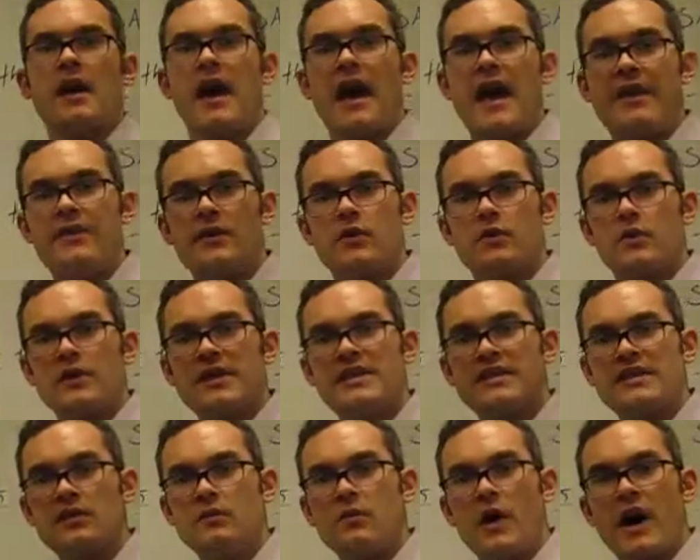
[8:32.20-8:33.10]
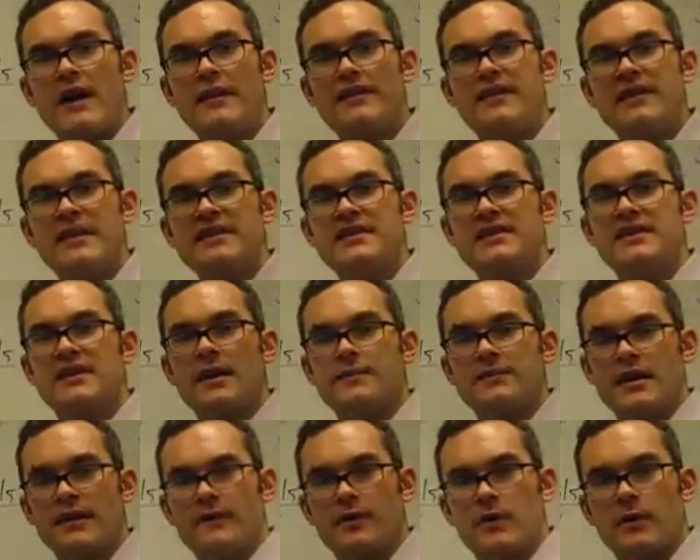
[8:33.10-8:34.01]
And the reason why this
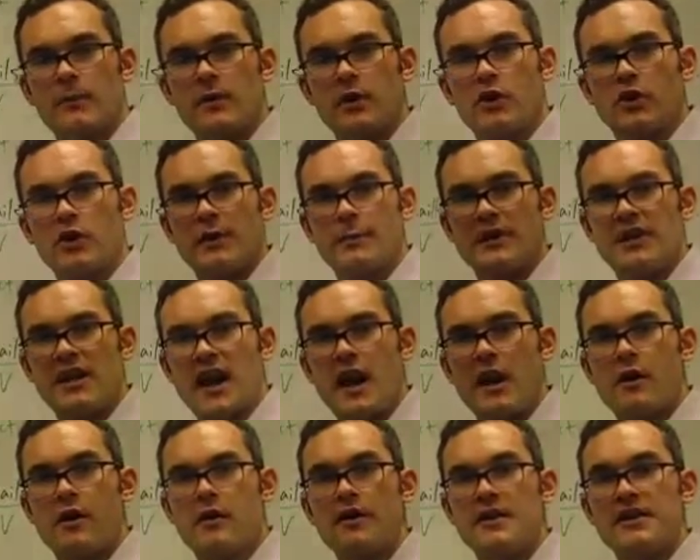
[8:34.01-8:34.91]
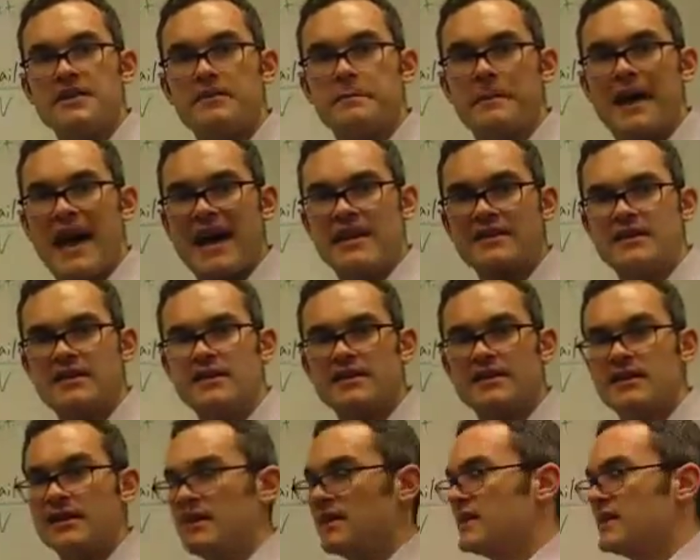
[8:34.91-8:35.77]
subject-verb agreement error is masked